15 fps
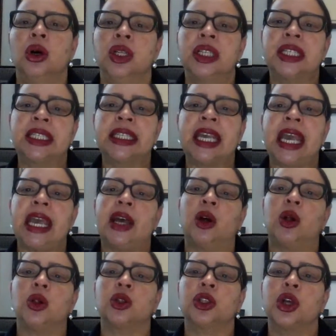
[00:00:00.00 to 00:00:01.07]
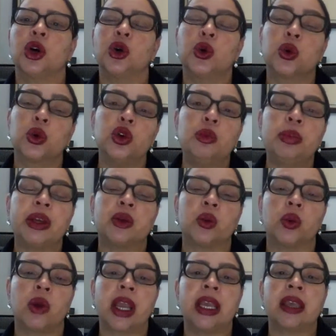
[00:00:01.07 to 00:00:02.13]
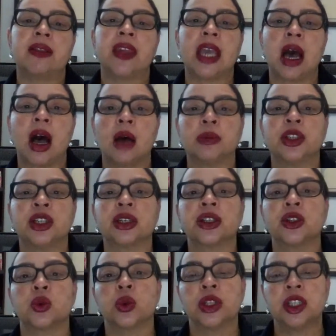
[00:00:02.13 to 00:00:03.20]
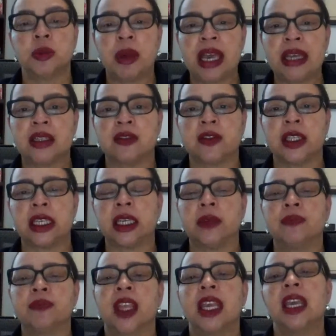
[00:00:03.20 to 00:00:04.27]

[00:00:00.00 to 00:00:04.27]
scales group and rank the objects respectively,